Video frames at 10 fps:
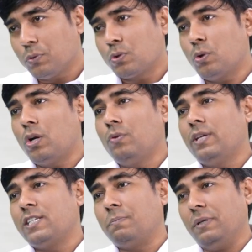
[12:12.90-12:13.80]
to slow down
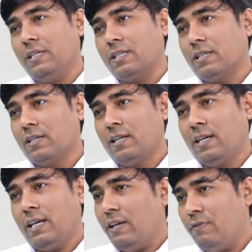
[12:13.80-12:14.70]
the speed.
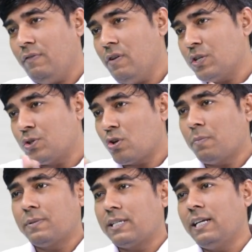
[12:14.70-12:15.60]
If you will
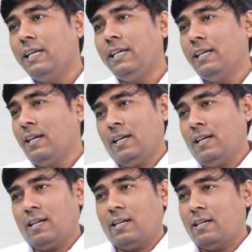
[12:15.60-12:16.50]
stop suddenly,
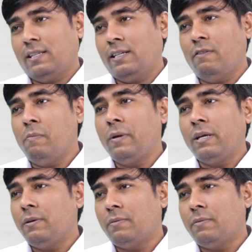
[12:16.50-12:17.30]
there will be